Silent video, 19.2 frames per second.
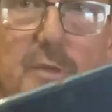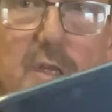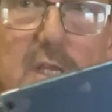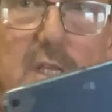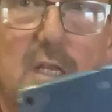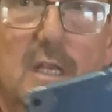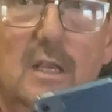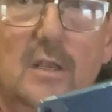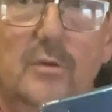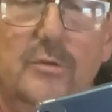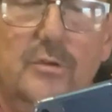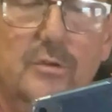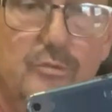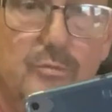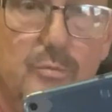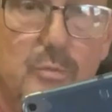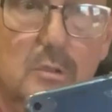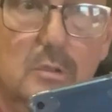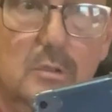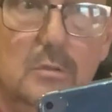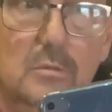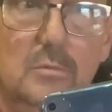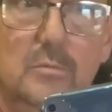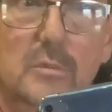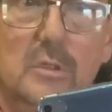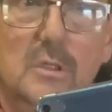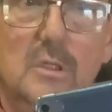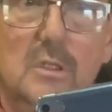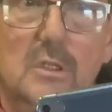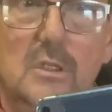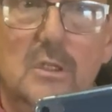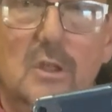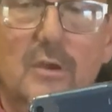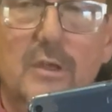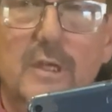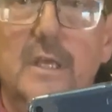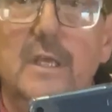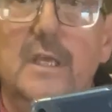Kindle owners will
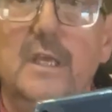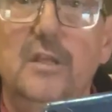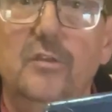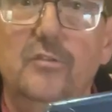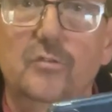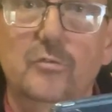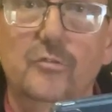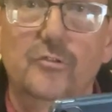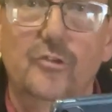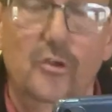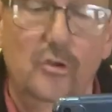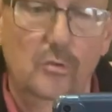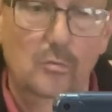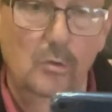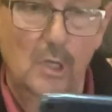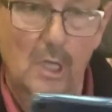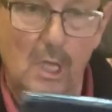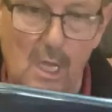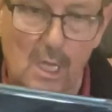like Easel too.